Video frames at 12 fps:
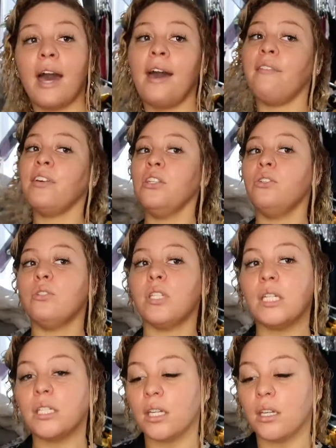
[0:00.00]
haven't used
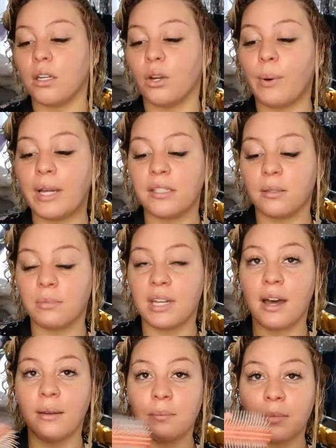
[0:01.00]
this in quite some
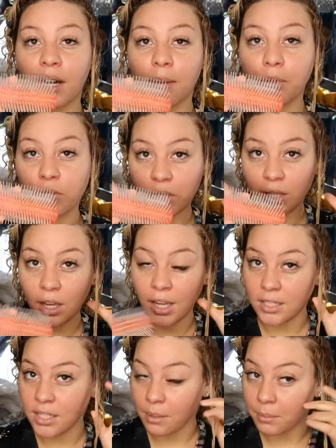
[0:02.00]
time, but I'm using
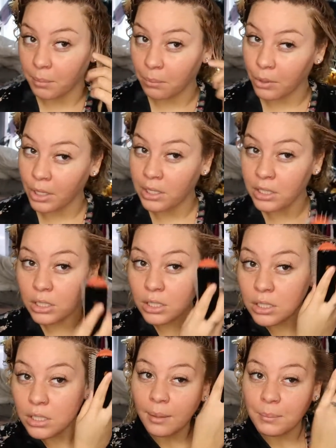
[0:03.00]
a Denman
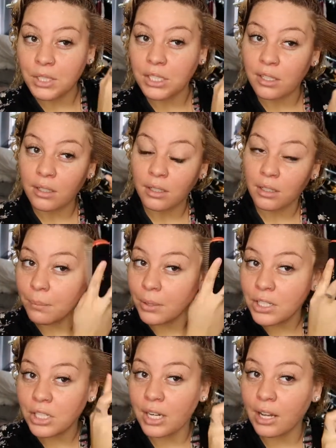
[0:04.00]
brush. I'm just gonna
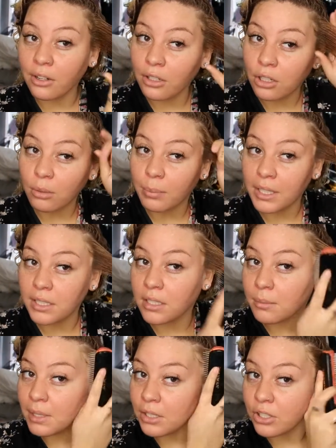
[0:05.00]
brush it out a little bit
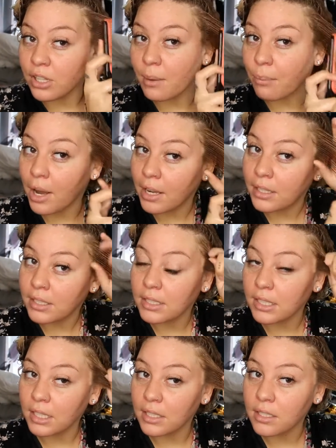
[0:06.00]
to make sure that
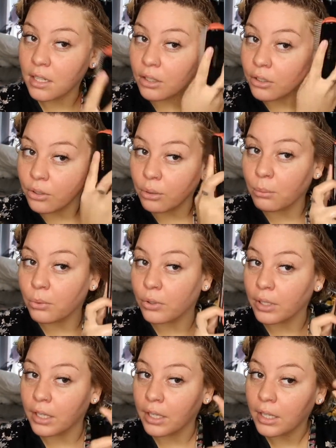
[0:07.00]
product gets a little
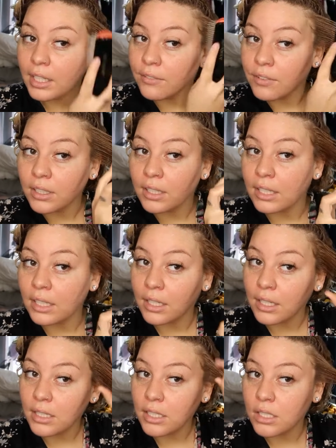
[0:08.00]
more
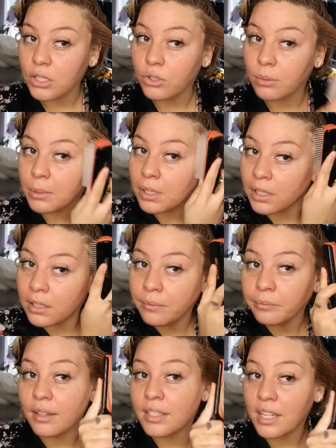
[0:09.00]
evenly
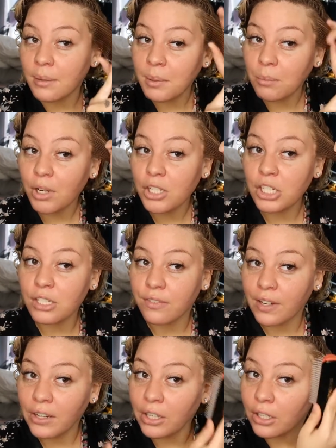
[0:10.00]
distributed. The Denman brush is
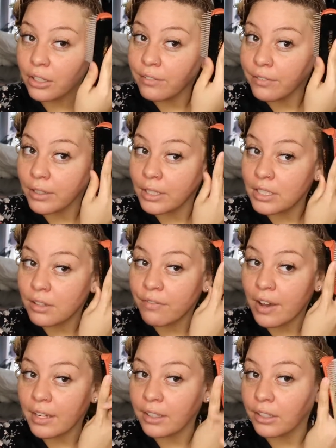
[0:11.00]
very good for
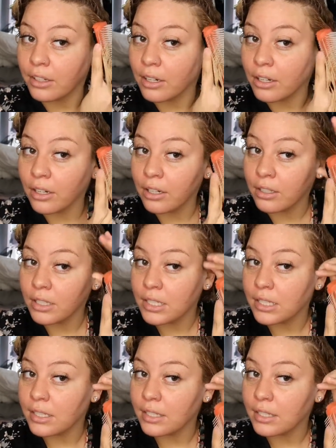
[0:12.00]
defining your curls.